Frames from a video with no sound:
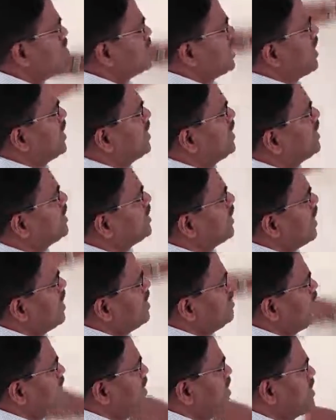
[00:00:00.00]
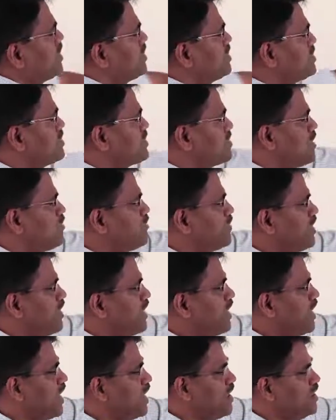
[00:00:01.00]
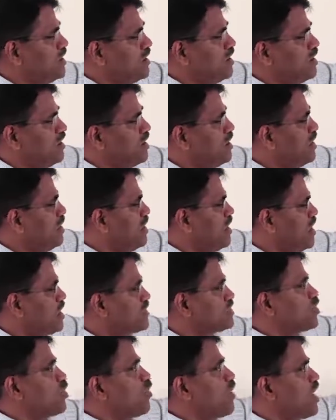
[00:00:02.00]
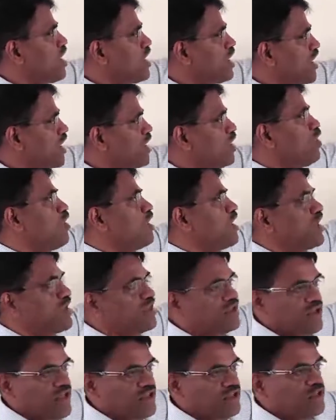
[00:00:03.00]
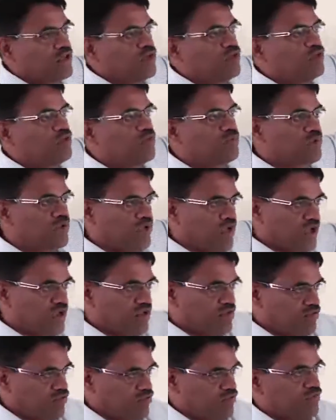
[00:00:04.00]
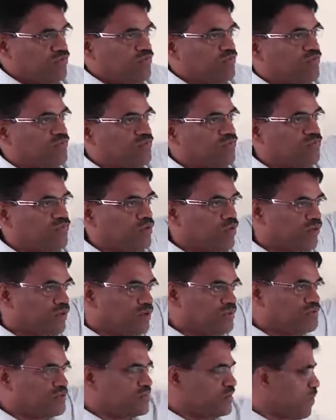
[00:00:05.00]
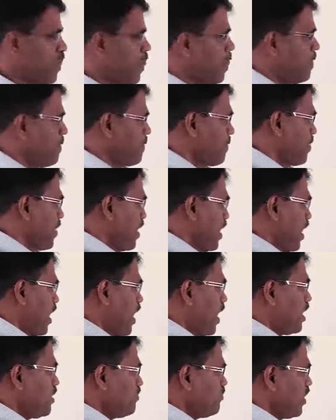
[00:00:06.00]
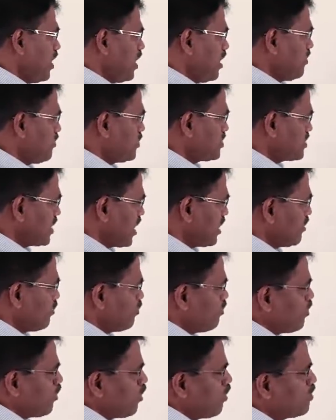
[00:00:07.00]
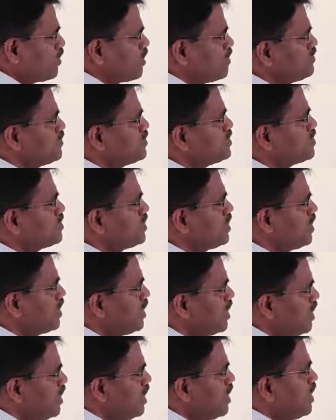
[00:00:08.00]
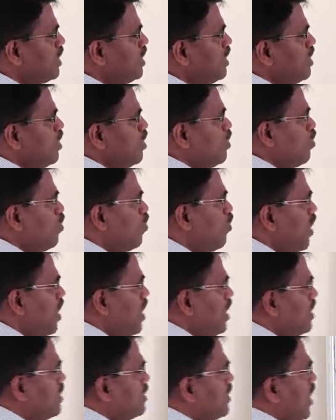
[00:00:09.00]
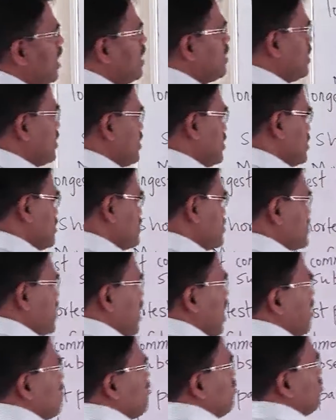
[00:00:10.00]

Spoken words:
running time is something like n square, n log n, n cube kind of problems. And we have a set of problems where the algorithms have